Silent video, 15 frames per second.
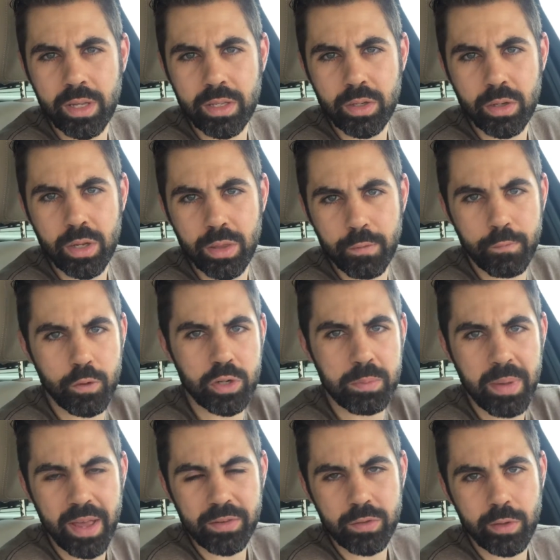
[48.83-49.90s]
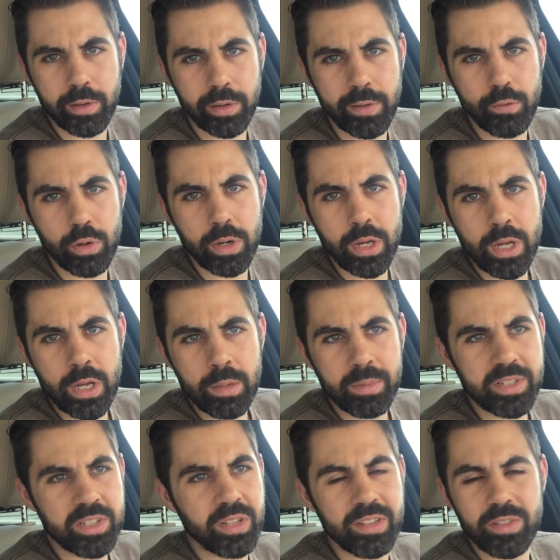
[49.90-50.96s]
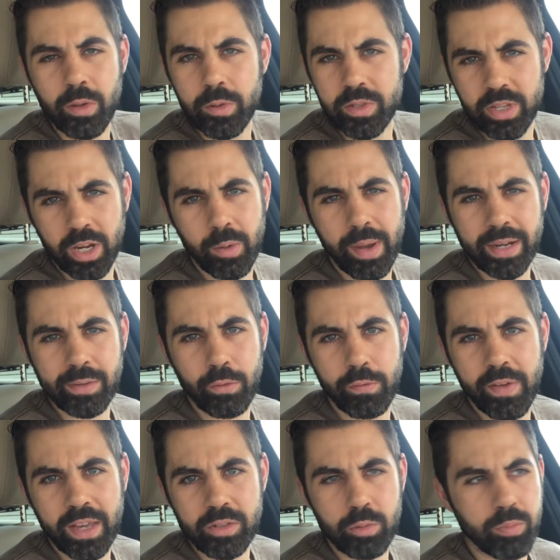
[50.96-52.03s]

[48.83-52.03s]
in the first pass of the liver, but still has all the psychoactive effects.